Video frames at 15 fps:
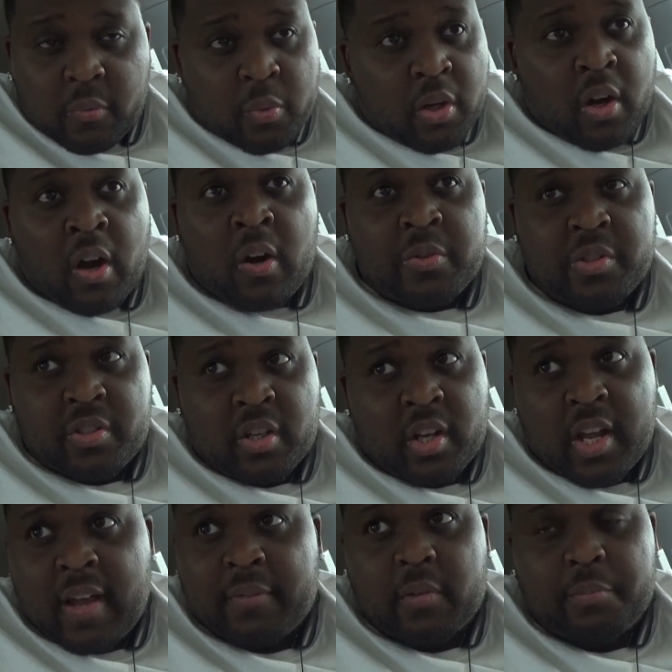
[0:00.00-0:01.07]
We're all just going
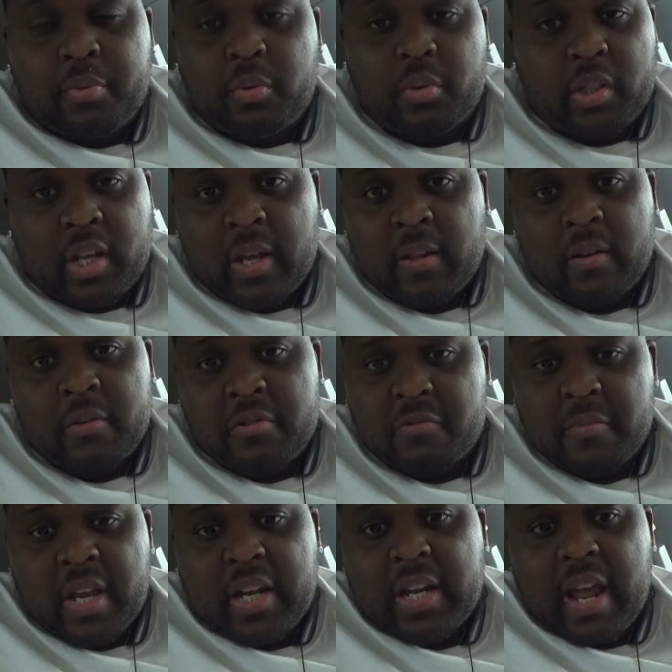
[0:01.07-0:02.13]
to have to pull together and just
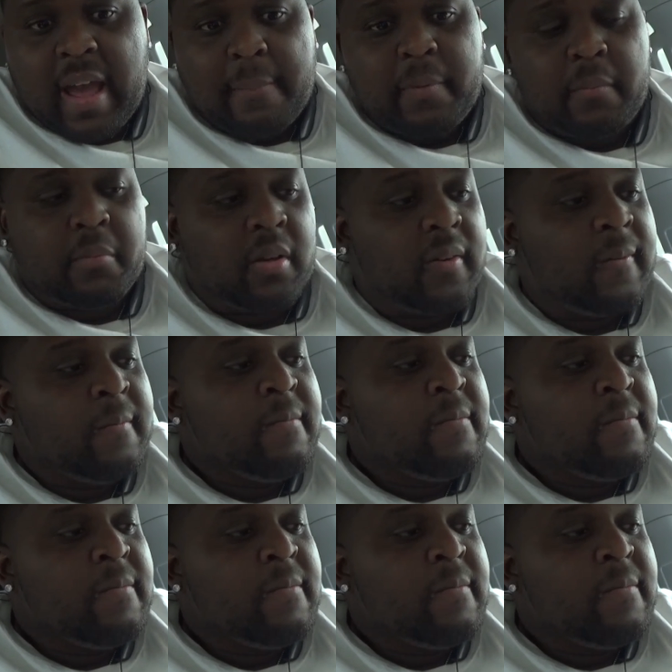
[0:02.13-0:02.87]
make it happen. But,